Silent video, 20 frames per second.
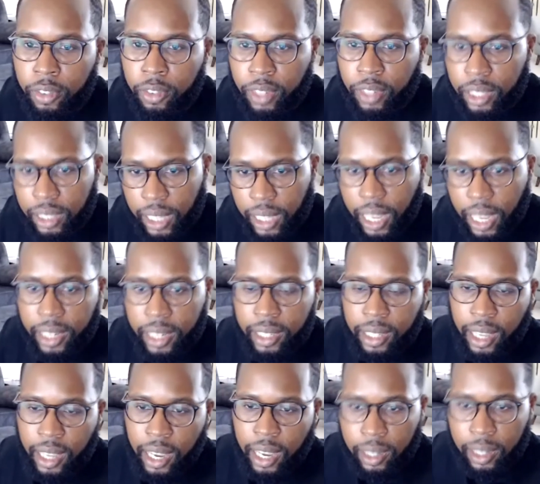you decided
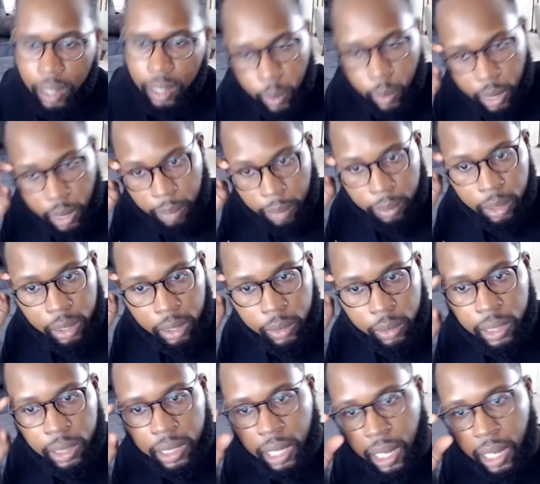that, what, I'm going to
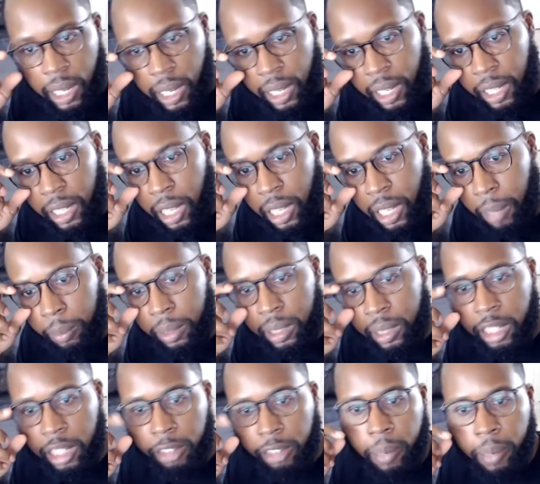resign, I'm going to
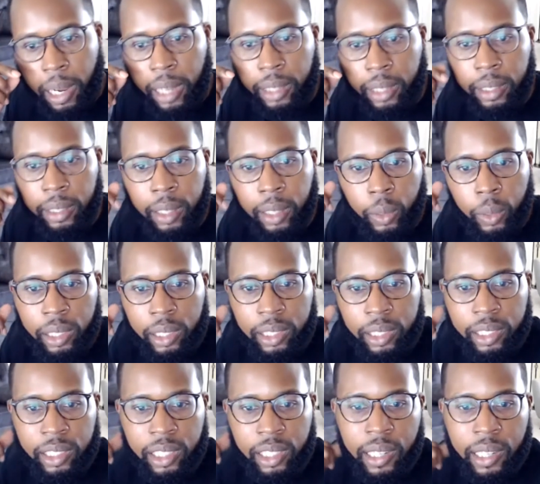give my
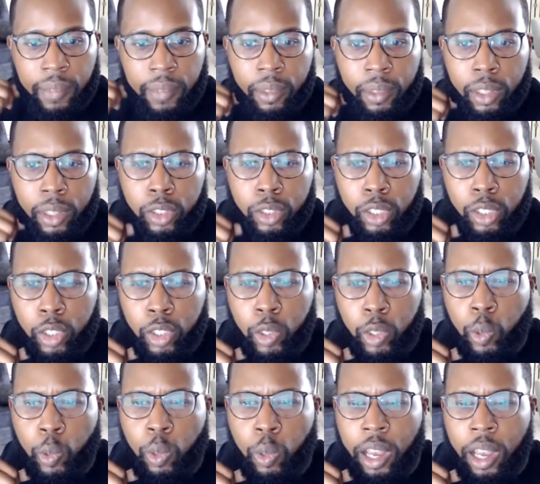notice, should
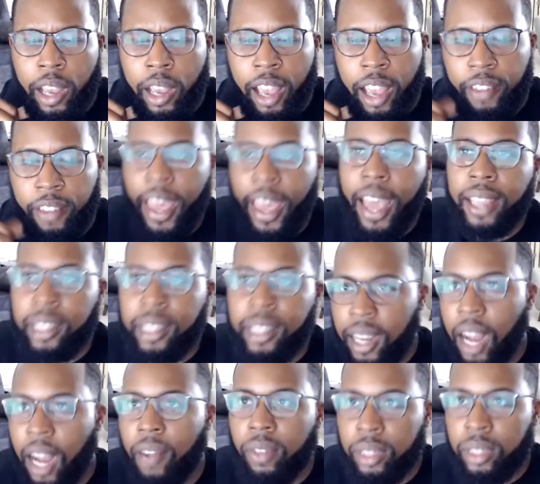you have had the
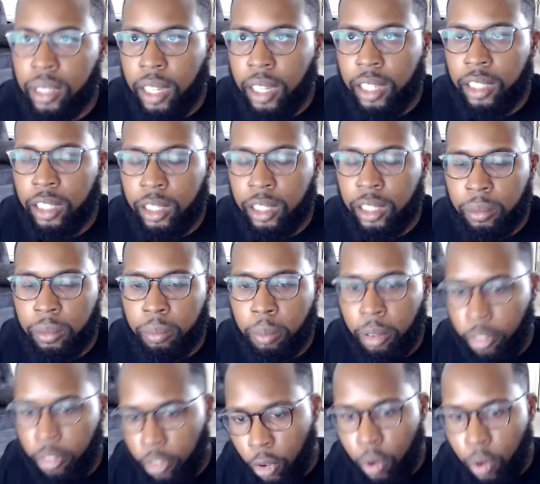conversation
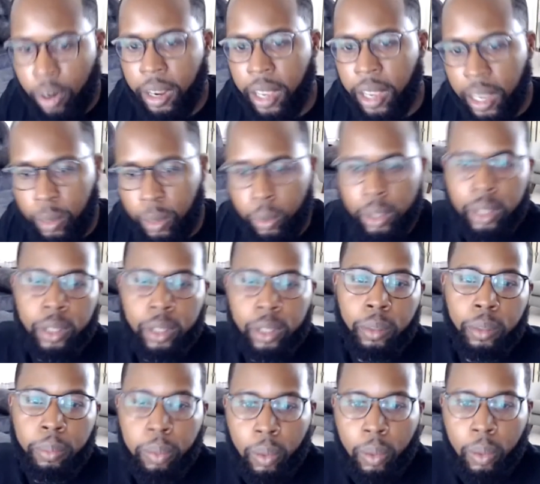beforehand with your
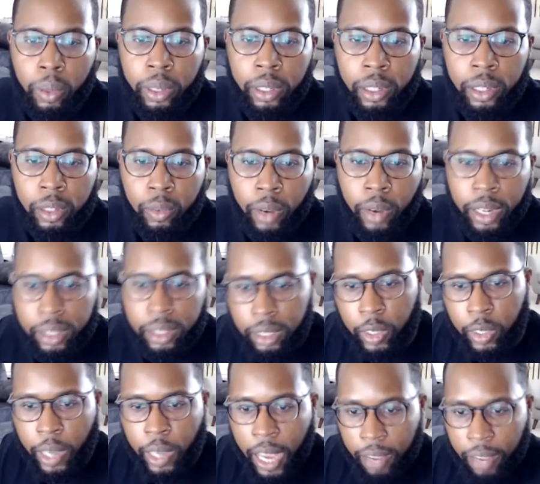employer, right? Should
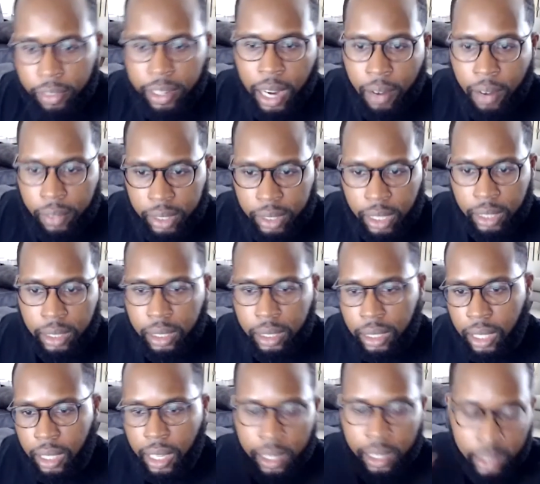you have the conversation and
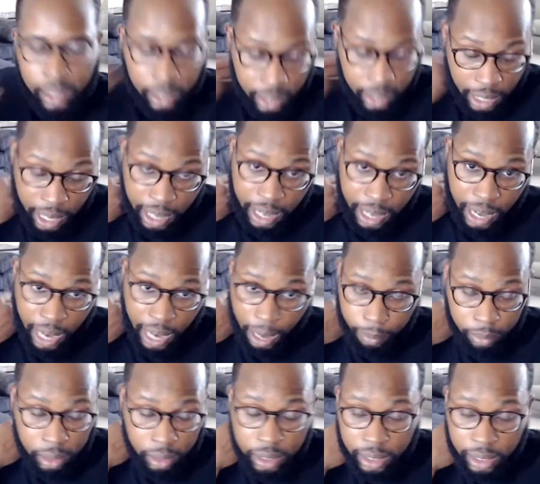say, hey, look,
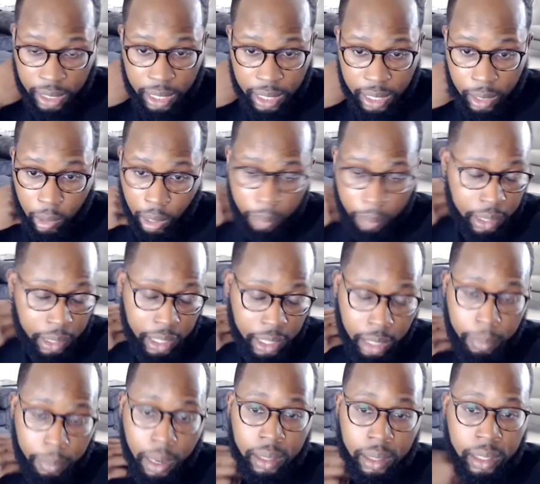I'm looking, or I'm thinking
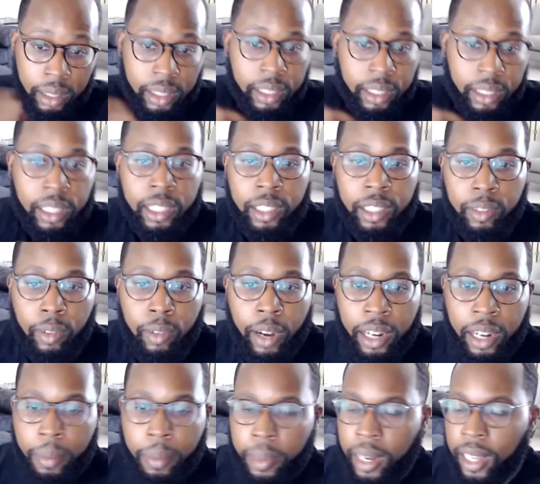about looking,
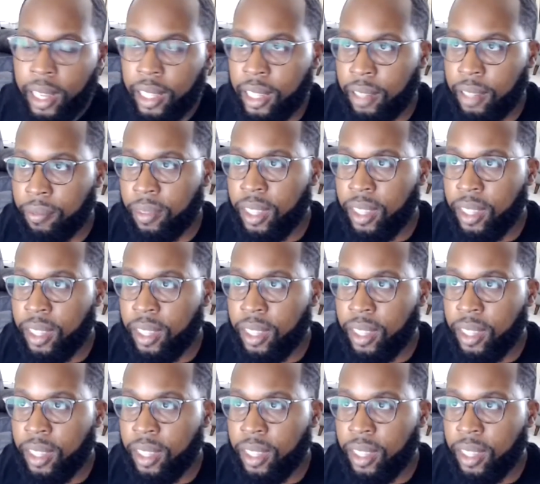right? I mean,